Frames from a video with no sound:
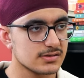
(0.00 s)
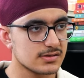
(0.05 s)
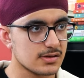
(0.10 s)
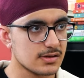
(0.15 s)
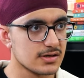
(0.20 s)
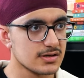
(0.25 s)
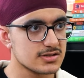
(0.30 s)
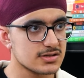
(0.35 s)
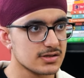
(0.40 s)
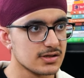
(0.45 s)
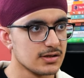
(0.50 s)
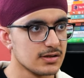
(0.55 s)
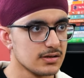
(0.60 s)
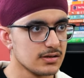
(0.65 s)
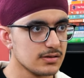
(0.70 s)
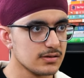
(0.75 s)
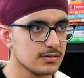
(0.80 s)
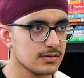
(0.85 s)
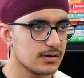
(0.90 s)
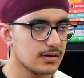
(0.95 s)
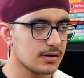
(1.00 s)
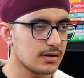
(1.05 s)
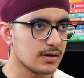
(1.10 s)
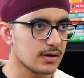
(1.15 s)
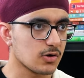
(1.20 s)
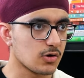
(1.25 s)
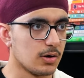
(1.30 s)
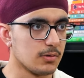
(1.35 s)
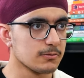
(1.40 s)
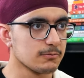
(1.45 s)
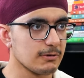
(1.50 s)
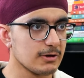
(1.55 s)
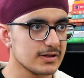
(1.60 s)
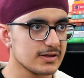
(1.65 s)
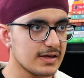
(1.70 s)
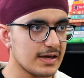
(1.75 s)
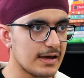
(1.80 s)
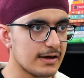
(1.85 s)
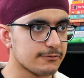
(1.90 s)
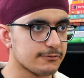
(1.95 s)
traditional
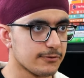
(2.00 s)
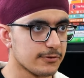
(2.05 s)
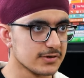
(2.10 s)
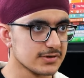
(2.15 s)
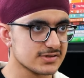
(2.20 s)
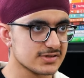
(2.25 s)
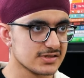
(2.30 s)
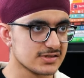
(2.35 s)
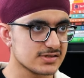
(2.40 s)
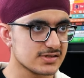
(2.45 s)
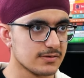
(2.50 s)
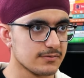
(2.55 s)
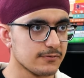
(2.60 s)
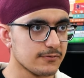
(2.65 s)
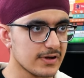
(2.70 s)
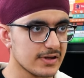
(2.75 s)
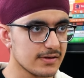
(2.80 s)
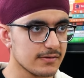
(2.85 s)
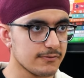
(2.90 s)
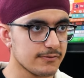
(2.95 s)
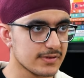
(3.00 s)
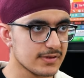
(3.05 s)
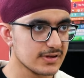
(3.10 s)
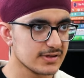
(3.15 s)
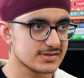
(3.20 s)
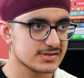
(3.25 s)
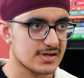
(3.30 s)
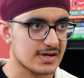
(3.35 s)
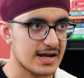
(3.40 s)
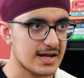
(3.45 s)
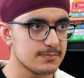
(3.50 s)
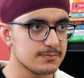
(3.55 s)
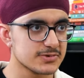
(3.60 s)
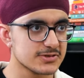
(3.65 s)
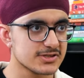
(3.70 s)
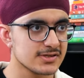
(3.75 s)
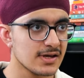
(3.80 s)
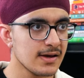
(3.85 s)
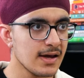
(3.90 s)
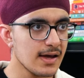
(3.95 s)
Commonwealth Air Force system with the
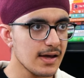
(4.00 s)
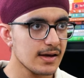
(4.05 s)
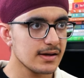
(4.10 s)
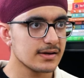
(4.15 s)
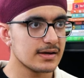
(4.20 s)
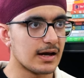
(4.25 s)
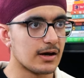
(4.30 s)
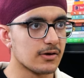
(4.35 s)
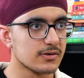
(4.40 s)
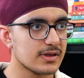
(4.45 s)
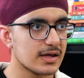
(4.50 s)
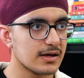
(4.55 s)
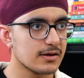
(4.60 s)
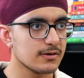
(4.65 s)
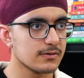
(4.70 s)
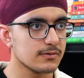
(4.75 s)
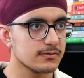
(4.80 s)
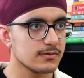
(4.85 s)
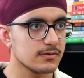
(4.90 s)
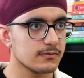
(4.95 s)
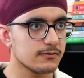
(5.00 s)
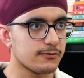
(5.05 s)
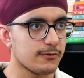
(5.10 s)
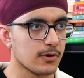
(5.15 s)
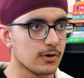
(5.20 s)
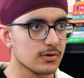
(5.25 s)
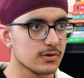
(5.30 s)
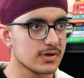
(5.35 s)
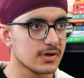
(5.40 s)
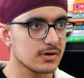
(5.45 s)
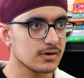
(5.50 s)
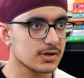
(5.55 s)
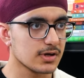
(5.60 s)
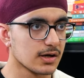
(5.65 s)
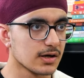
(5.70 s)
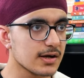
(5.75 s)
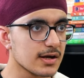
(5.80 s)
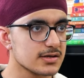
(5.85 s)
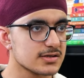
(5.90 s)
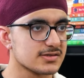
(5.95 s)
stripes, now they follow the
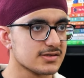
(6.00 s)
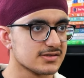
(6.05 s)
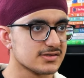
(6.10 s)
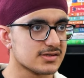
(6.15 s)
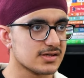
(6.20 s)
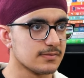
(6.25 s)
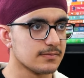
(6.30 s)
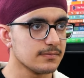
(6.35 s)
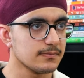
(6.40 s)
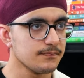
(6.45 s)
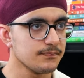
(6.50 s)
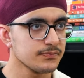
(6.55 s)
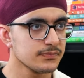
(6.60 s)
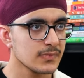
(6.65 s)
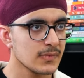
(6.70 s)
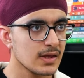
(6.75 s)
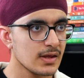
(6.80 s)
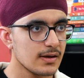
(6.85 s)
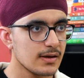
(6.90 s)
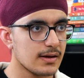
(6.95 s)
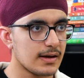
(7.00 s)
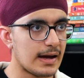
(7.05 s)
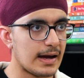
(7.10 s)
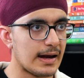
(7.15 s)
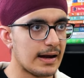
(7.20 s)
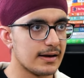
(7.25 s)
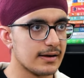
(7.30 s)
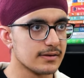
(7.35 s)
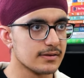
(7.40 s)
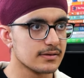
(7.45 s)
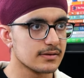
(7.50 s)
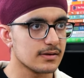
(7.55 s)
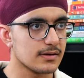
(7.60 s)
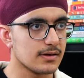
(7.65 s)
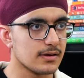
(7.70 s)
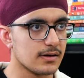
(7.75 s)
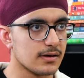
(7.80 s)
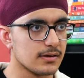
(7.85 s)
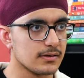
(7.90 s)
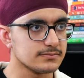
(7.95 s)
Turkish system. And
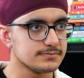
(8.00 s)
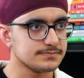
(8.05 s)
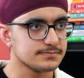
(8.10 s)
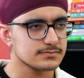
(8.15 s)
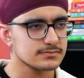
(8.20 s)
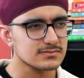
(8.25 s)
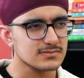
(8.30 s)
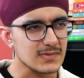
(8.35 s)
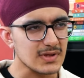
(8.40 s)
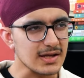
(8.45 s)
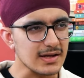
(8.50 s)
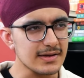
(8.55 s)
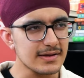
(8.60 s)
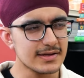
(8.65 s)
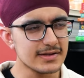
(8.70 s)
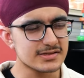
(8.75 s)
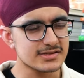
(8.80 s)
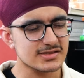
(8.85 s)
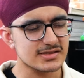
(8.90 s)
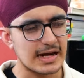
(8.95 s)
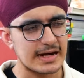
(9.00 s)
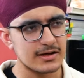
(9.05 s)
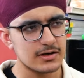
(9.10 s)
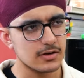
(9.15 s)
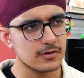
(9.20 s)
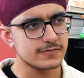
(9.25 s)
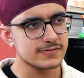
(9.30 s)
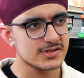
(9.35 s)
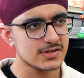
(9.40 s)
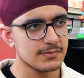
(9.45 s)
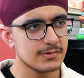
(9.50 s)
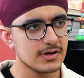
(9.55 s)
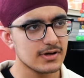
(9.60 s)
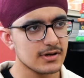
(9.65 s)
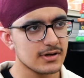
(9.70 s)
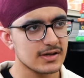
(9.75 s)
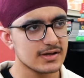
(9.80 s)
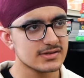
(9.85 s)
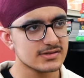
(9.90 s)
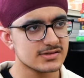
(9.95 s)
it's kind of
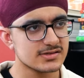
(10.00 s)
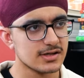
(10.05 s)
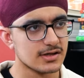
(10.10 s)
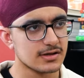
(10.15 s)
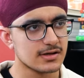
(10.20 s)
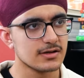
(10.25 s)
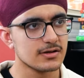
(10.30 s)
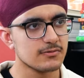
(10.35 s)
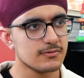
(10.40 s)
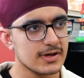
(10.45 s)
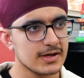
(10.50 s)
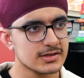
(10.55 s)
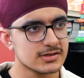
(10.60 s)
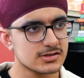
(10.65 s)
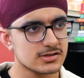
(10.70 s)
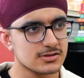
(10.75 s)
similar in certain ways